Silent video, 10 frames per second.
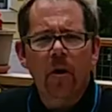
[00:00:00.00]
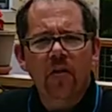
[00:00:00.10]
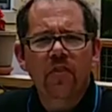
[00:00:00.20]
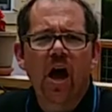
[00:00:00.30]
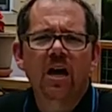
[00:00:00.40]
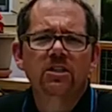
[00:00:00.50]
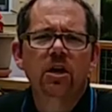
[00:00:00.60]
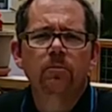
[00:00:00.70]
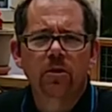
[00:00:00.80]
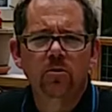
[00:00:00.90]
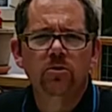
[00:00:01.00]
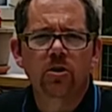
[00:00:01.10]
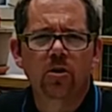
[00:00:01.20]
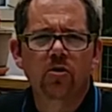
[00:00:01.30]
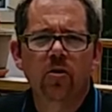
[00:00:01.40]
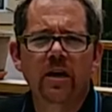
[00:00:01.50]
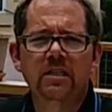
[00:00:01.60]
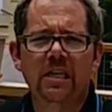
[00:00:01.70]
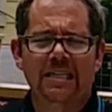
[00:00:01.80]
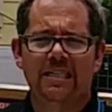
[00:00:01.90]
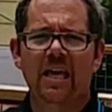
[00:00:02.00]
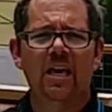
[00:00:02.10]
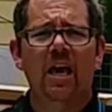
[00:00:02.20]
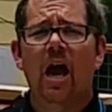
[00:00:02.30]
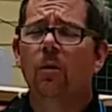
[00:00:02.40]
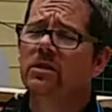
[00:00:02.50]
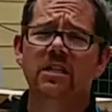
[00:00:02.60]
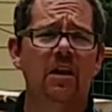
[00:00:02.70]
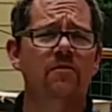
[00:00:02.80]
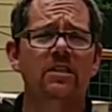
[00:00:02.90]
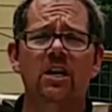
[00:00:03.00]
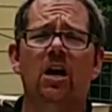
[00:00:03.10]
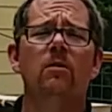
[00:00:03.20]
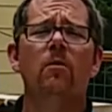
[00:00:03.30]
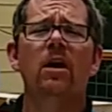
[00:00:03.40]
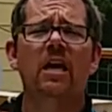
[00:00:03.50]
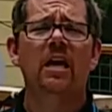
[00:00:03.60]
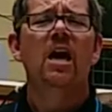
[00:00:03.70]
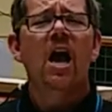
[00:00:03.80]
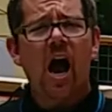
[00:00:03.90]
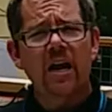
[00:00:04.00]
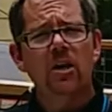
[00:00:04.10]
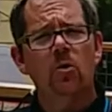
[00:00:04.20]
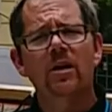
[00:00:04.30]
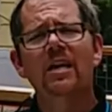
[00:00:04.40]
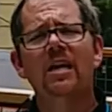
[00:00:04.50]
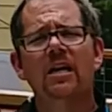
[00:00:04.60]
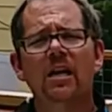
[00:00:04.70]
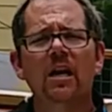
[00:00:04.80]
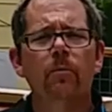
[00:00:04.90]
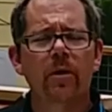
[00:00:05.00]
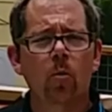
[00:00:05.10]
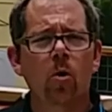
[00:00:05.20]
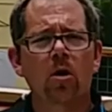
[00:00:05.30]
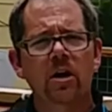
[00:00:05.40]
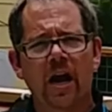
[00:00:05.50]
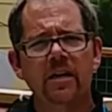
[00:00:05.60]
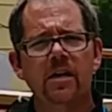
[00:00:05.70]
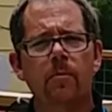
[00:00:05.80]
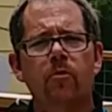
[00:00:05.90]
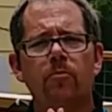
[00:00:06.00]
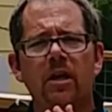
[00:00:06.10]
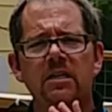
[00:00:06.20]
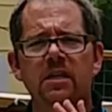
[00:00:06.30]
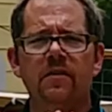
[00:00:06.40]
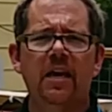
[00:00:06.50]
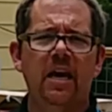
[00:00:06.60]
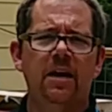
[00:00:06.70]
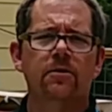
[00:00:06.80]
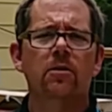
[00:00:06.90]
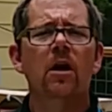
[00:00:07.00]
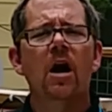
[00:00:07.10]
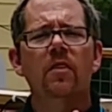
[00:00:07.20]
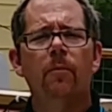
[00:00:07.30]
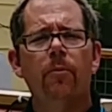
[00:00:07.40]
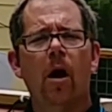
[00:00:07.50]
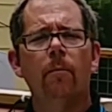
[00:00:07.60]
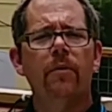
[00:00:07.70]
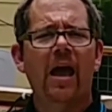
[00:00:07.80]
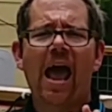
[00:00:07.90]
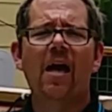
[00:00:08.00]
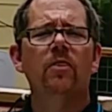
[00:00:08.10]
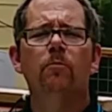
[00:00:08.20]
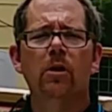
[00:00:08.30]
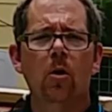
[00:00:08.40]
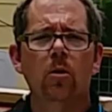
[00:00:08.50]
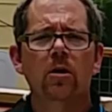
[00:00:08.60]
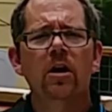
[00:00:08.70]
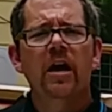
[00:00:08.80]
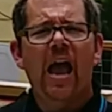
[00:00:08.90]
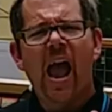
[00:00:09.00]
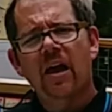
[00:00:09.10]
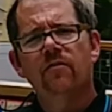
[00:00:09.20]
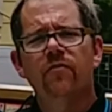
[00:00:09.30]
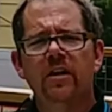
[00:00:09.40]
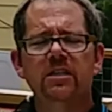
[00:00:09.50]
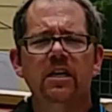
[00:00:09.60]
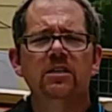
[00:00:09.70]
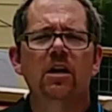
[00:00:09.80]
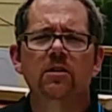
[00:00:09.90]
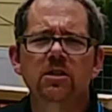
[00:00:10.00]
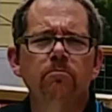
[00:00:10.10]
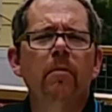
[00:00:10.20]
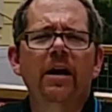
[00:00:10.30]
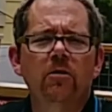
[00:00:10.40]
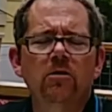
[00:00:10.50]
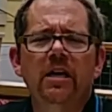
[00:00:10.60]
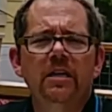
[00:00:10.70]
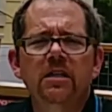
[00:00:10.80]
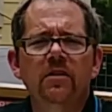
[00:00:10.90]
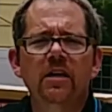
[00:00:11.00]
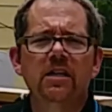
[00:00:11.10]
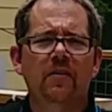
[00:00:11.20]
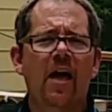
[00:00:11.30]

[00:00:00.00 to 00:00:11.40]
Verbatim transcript: bought the hot tub used on Craigslist thinking I would save a ton of money. I knew it needed a little bit of work. I ended up replacing the heater, the pump, and the blower and fixing some minor leaks and things like